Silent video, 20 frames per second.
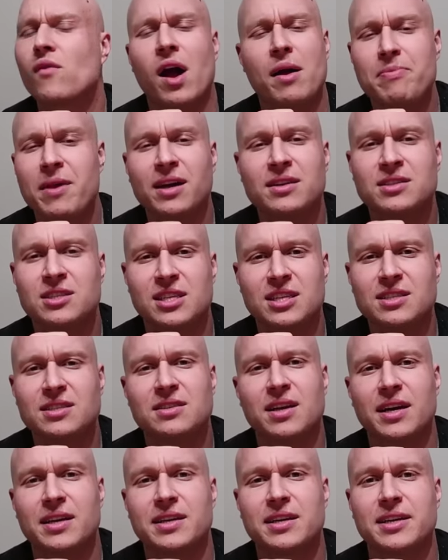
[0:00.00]
I'm not
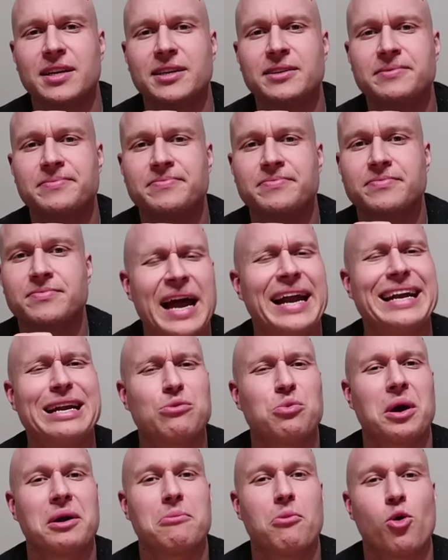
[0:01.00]
disliking it. I need
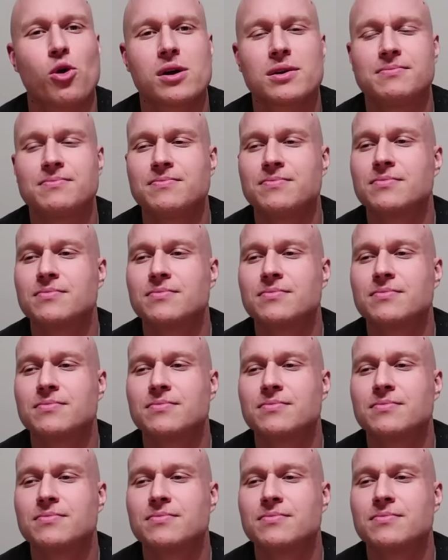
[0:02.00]
one more.